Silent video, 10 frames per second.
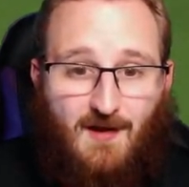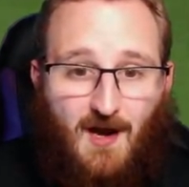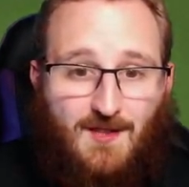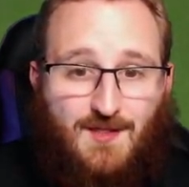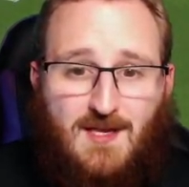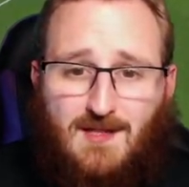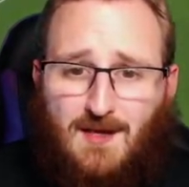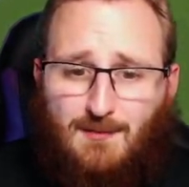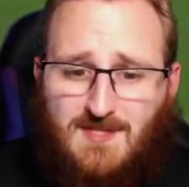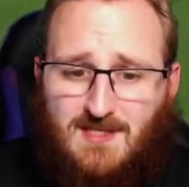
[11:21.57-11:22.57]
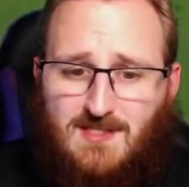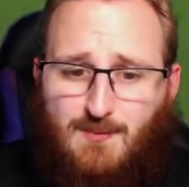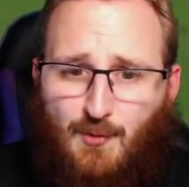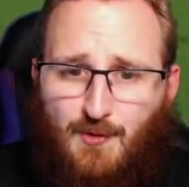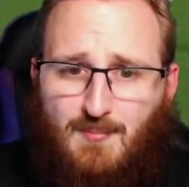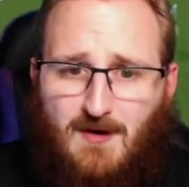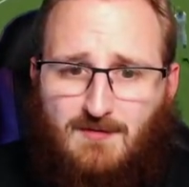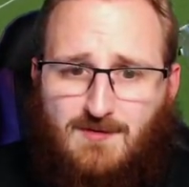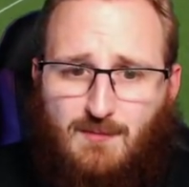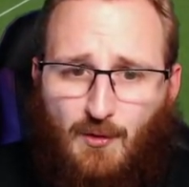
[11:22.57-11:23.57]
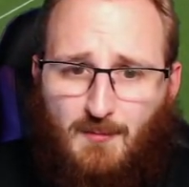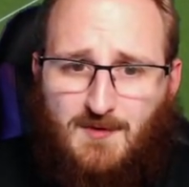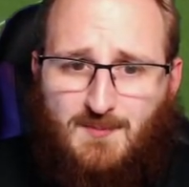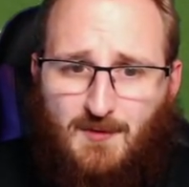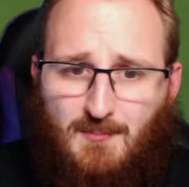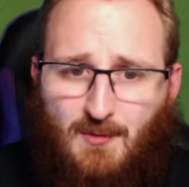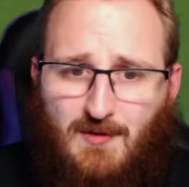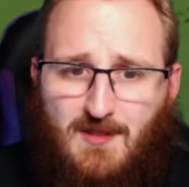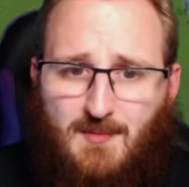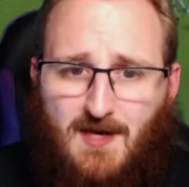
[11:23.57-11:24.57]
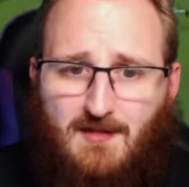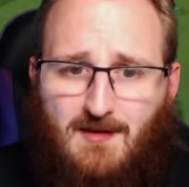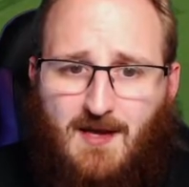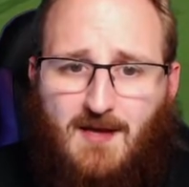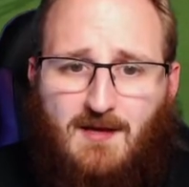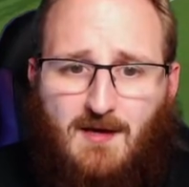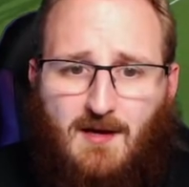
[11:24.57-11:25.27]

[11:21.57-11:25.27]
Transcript: I think that was actually Ward-Prowse who almost put the ball in the back of the net.